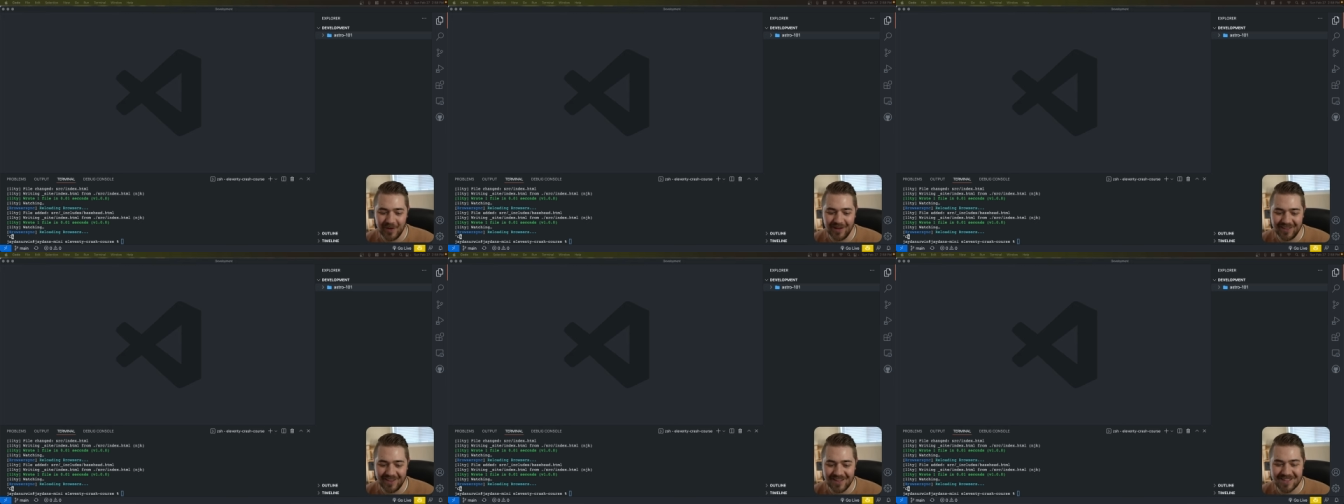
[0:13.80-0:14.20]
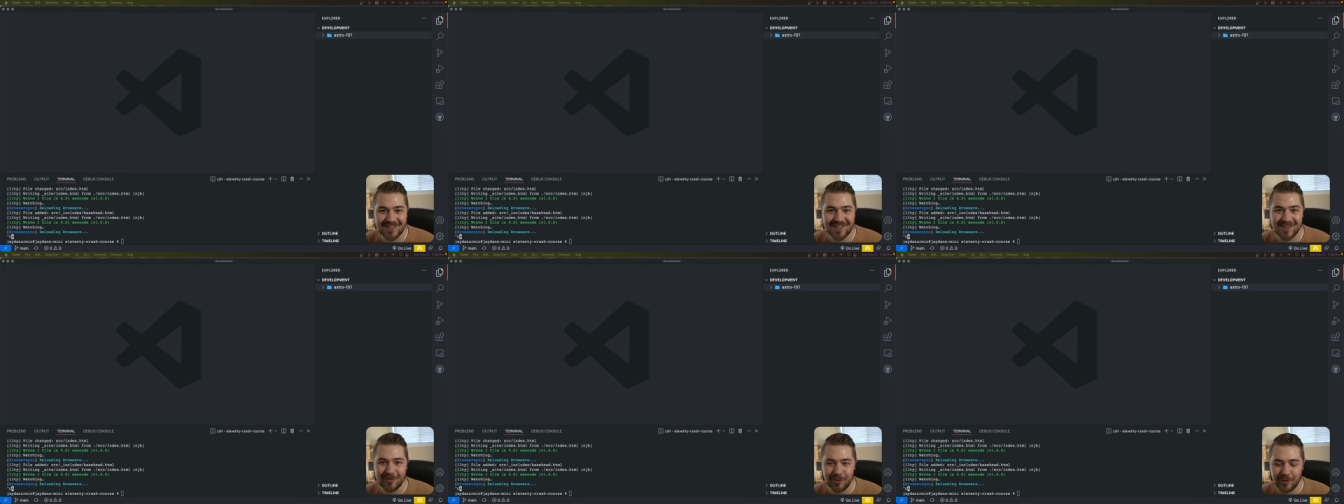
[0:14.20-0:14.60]
but this
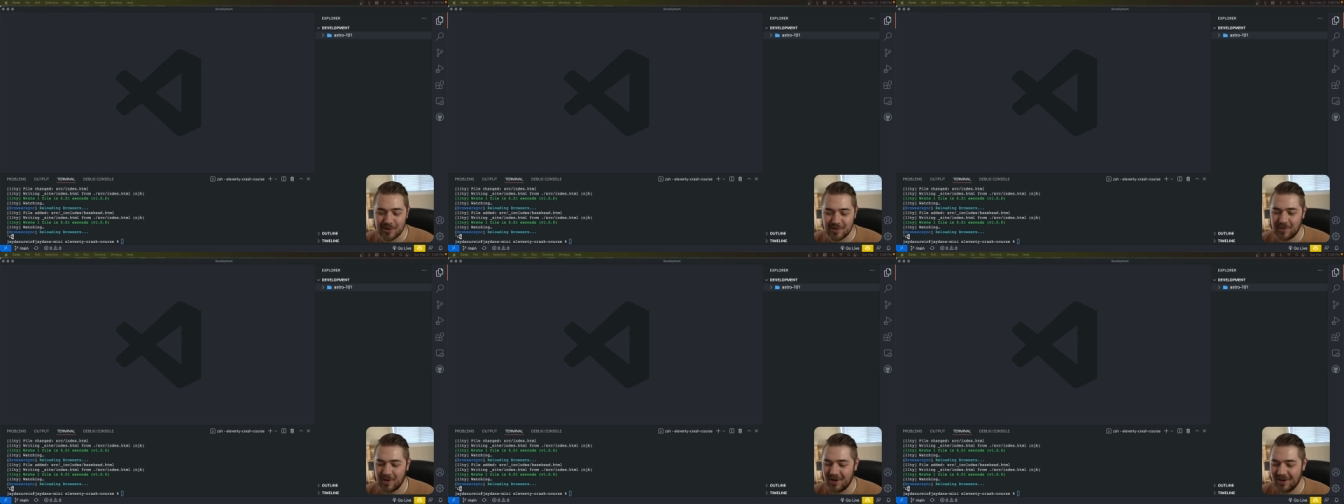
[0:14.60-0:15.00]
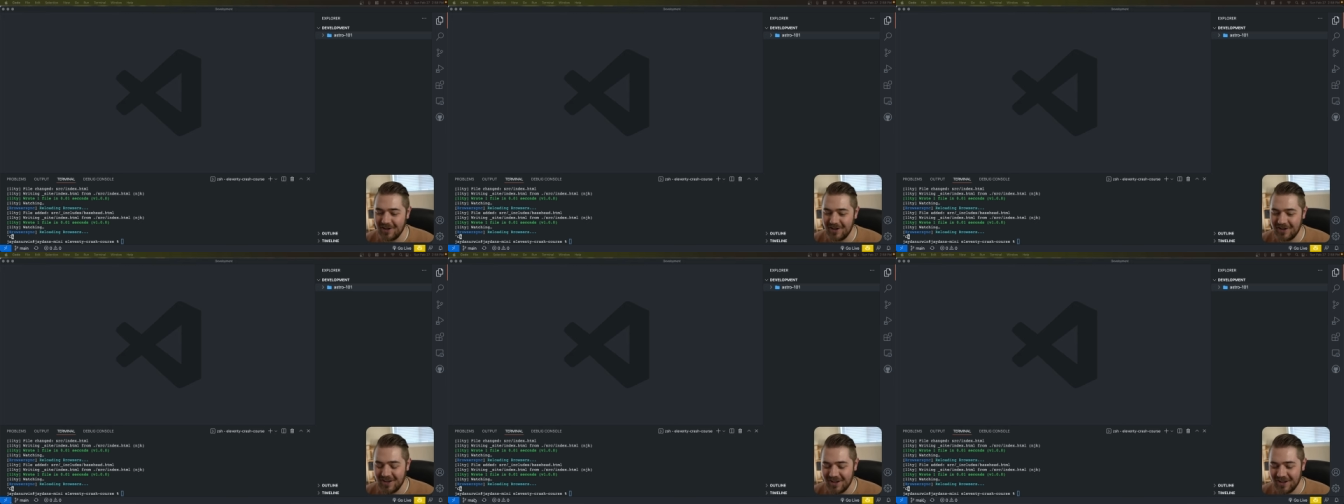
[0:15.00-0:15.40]
is the first part,
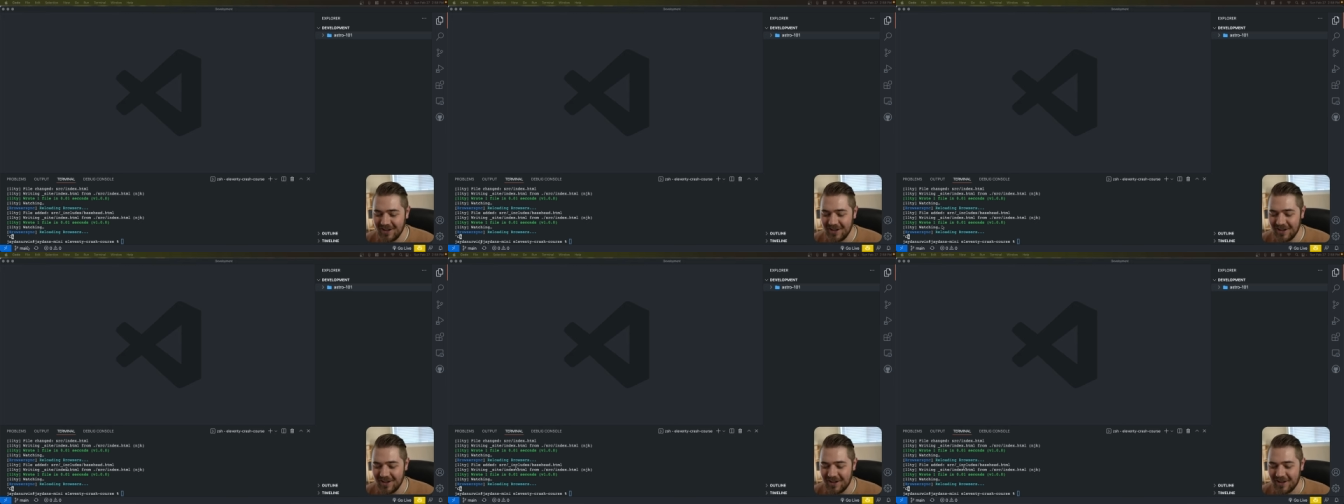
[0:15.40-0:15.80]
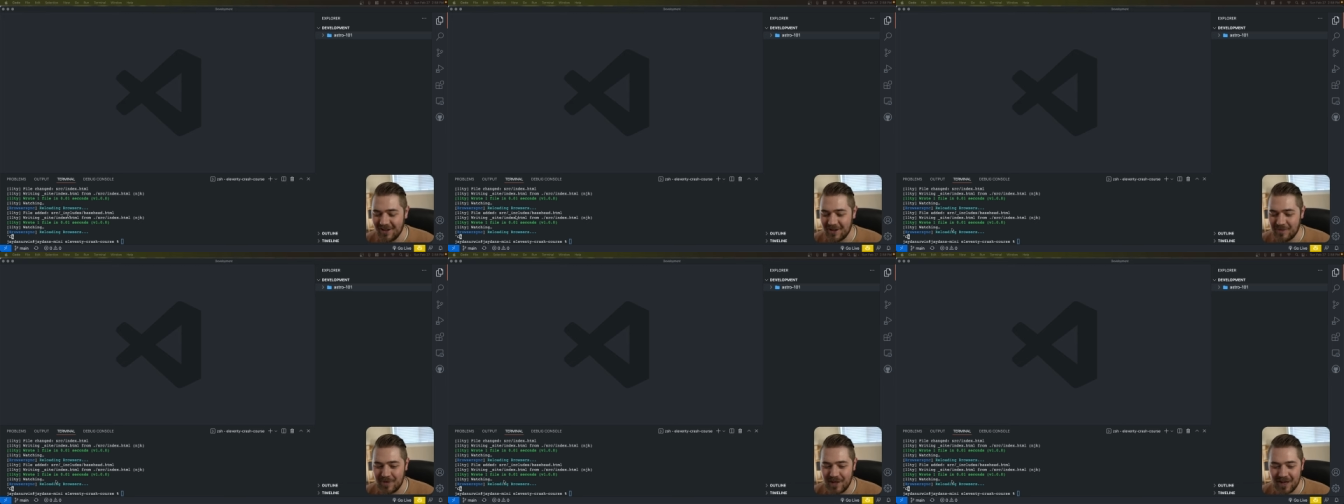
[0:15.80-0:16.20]

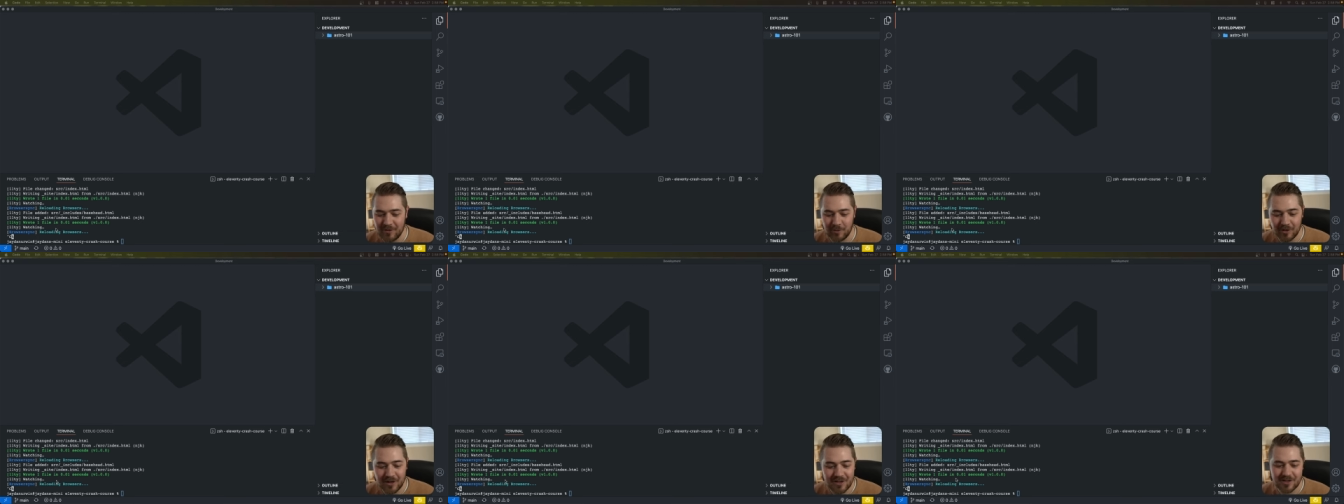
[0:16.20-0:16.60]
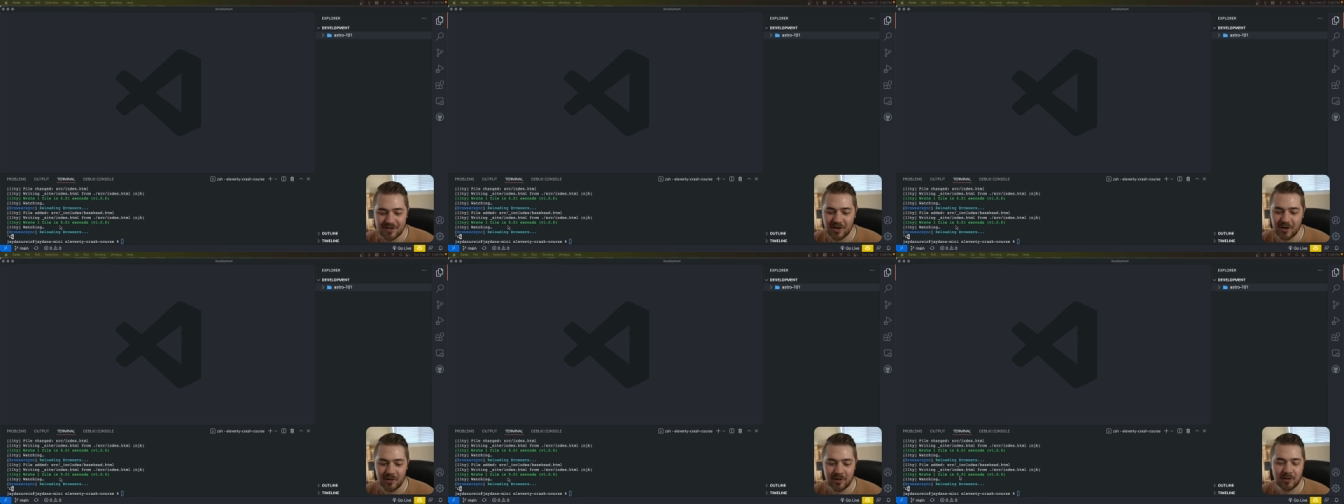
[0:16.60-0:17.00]
um, and really
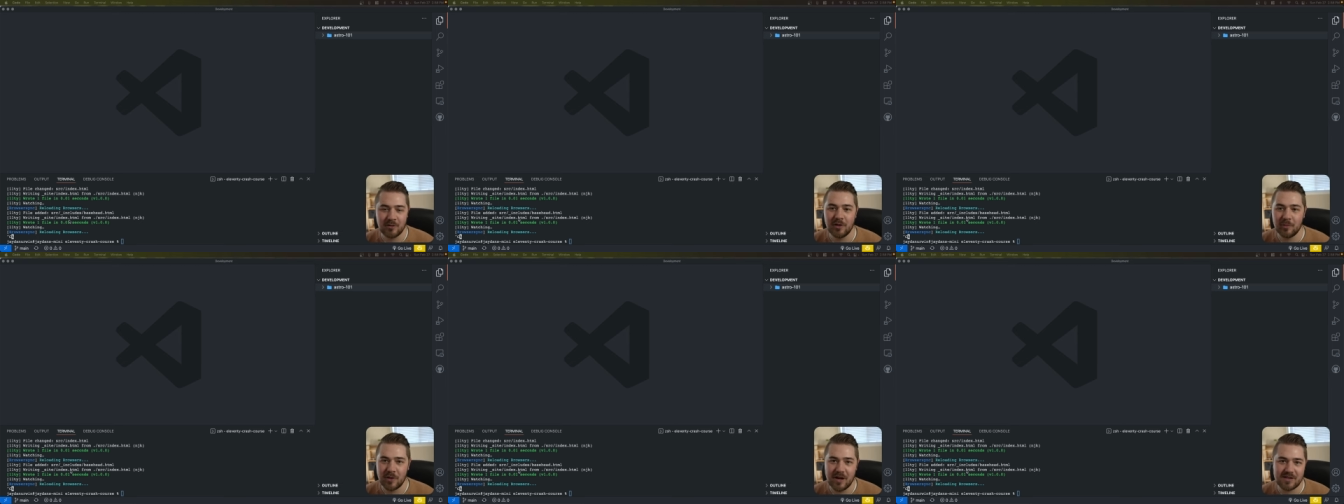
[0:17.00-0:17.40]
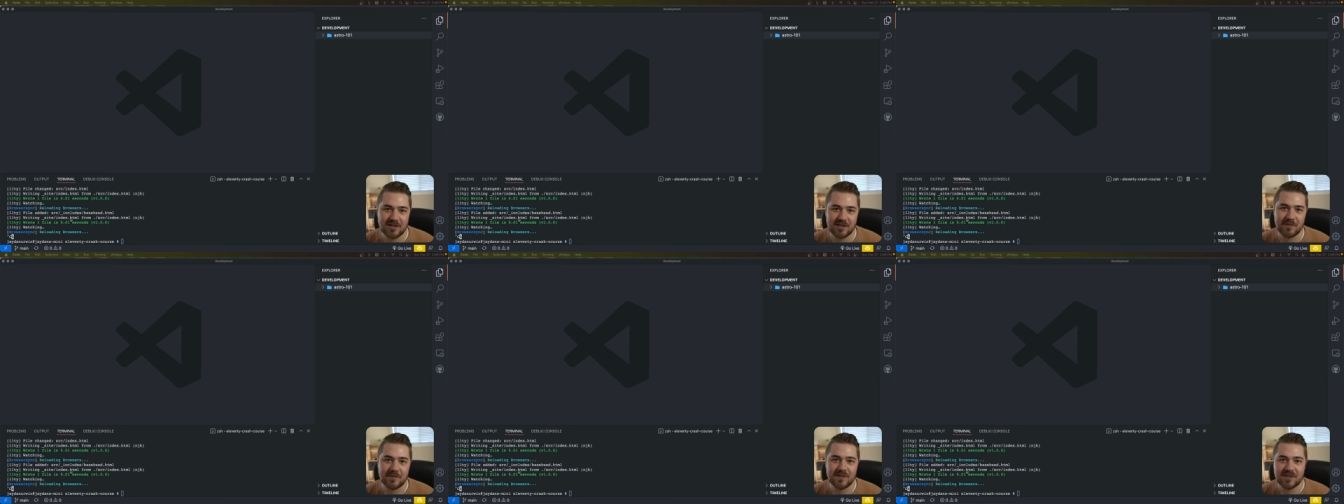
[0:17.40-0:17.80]
just going through the
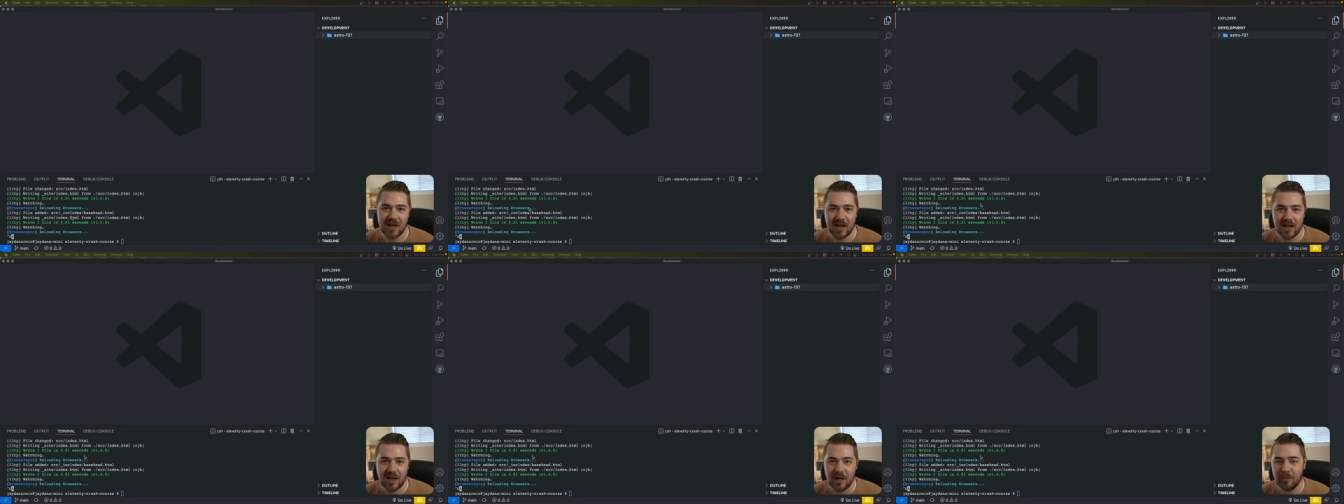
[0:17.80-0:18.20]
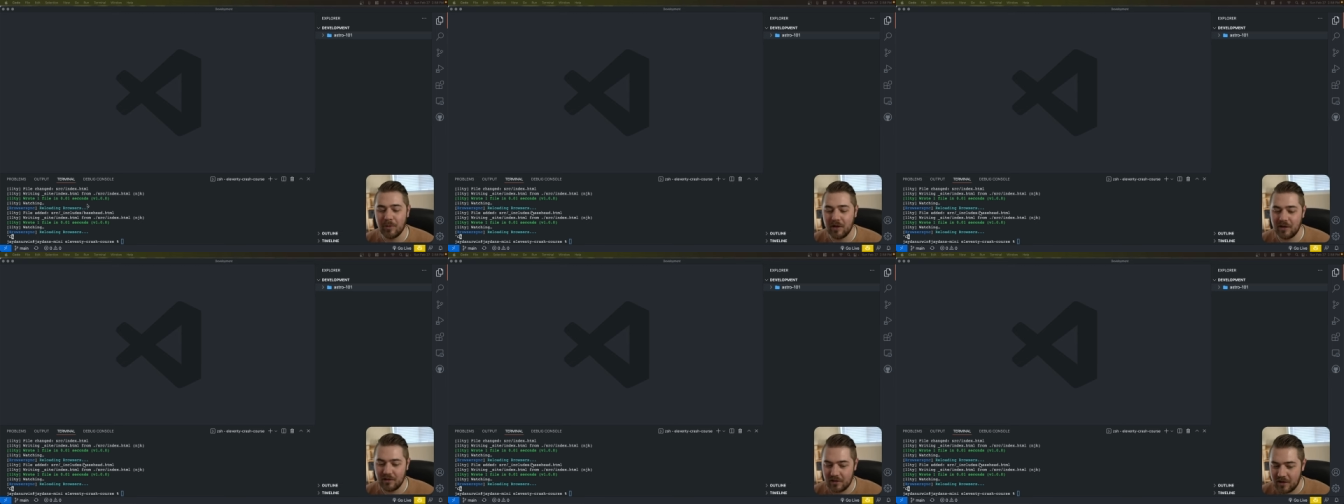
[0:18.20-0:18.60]
process of setting up
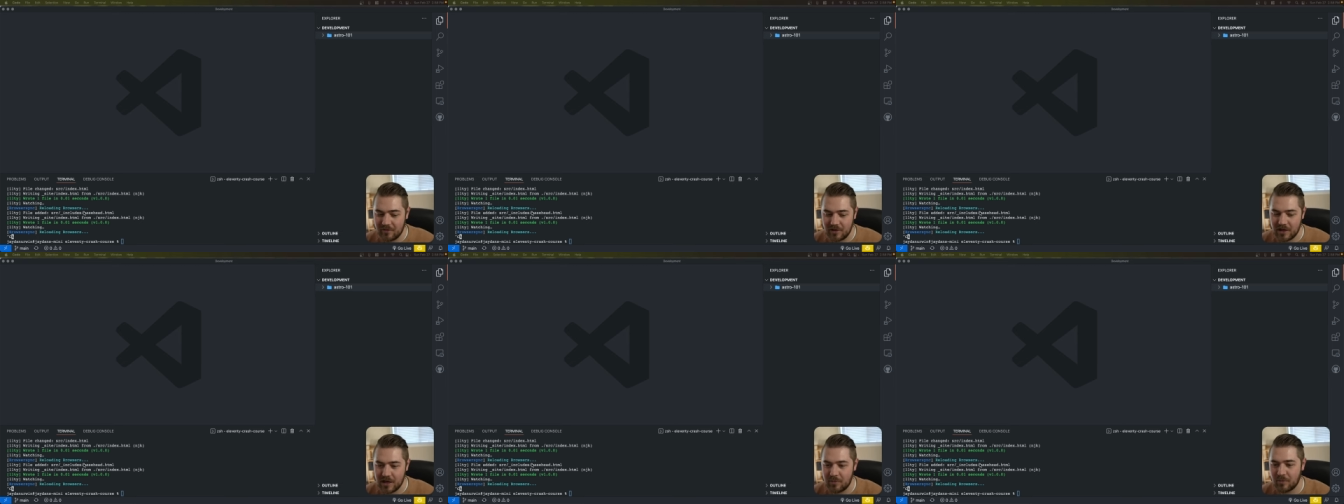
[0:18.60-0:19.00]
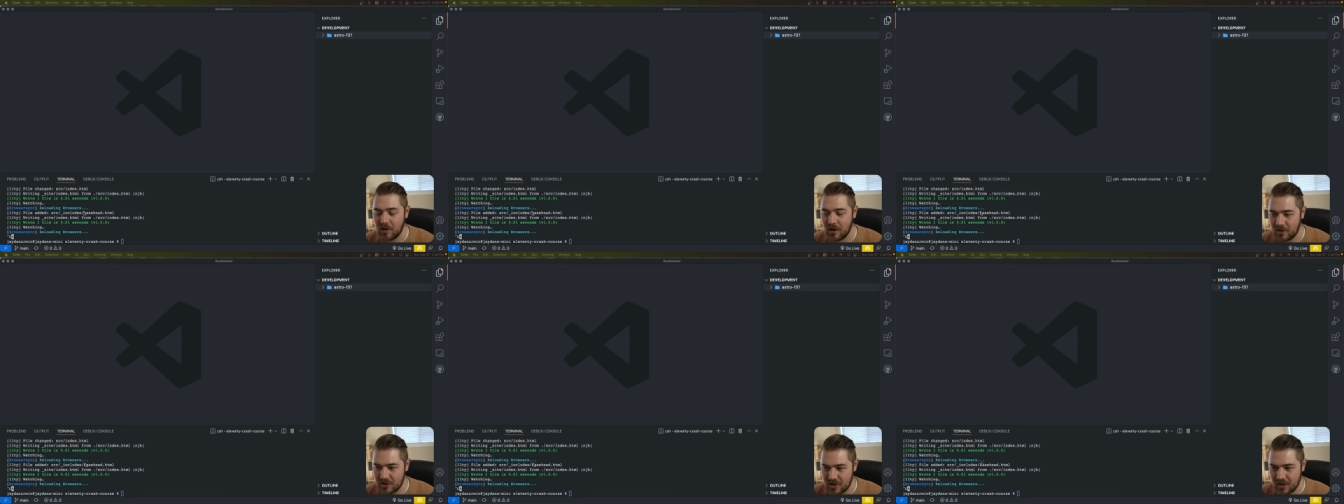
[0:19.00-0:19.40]
an Eleventy
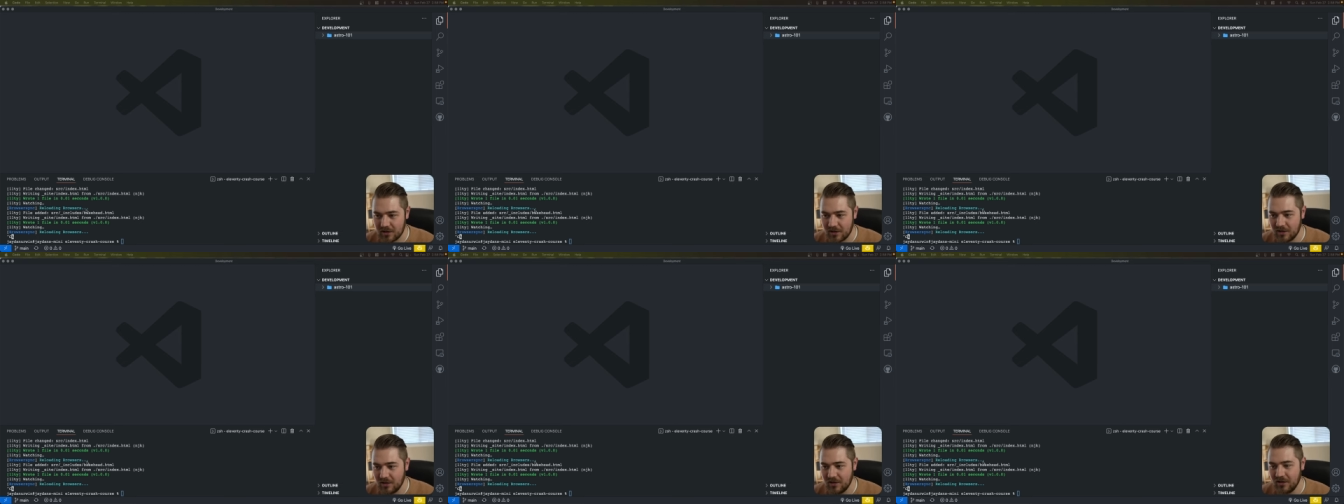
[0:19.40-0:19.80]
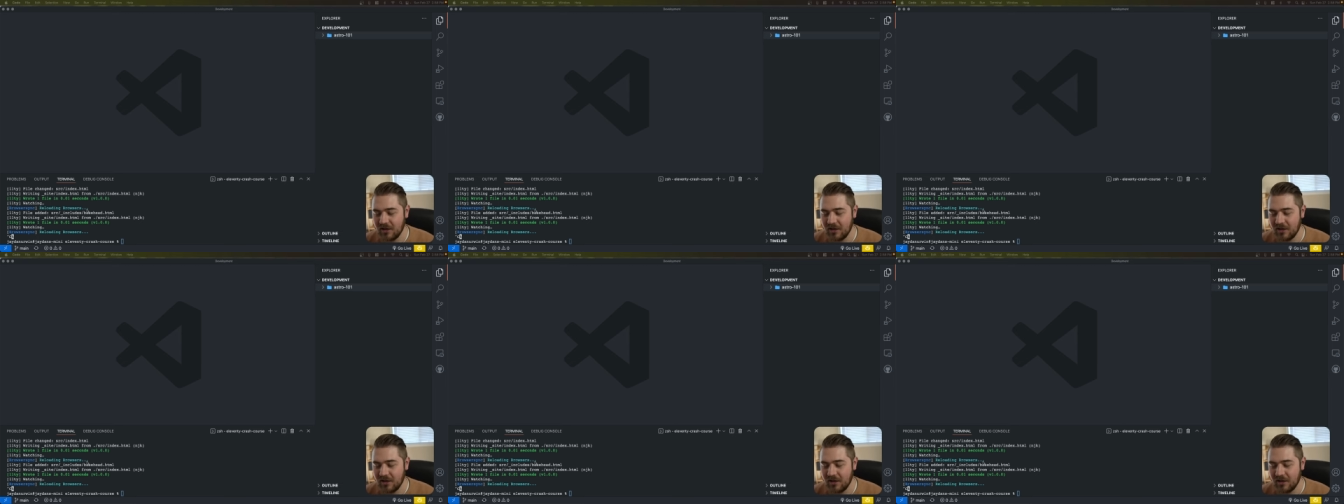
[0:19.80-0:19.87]
project.